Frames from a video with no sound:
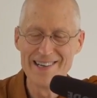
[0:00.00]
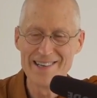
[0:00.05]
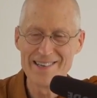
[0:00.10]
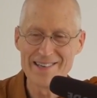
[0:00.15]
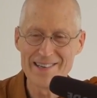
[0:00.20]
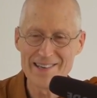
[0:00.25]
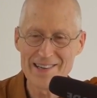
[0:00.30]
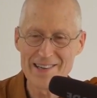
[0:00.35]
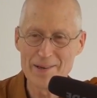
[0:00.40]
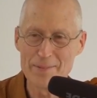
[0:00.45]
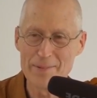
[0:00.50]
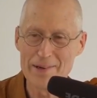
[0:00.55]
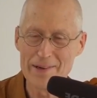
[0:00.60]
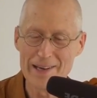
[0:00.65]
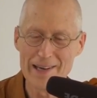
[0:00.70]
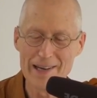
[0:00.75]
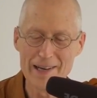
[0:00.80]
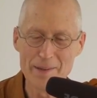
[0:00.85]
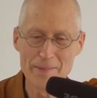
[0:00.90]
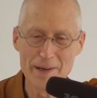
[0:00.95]
thinking about
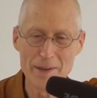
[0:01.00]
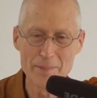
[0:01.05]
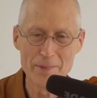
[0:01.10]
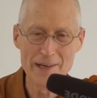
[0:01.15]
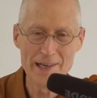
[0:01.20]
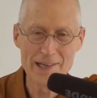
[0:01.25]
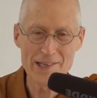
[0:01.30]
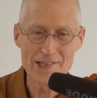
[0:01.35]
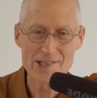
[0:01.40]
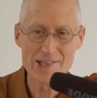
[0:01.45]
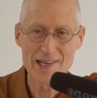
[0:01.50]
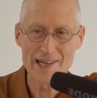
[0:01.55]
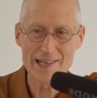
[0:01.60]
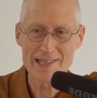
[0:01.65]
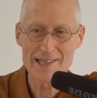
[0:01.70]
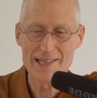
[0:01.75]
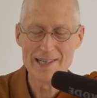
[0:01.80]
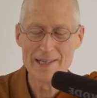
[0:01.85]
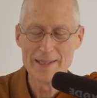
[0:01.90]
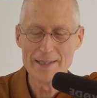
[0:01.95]
getting my brakes
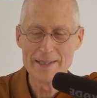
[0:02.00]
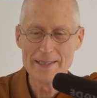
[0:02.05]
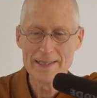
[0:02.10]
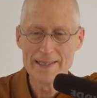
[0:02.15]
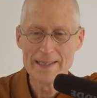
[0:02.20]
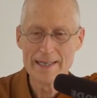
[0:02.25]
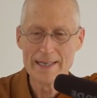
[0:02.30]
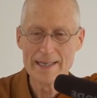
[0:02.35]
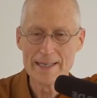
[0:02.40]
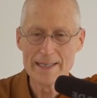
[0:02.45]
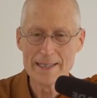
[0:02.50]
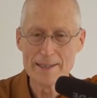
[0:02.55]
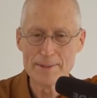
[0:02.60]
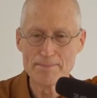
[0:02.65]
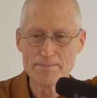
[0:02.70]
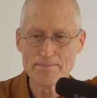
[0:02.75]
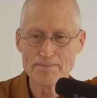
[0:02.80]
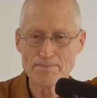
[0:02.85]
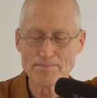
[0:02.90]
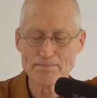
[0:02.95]
checked. Um,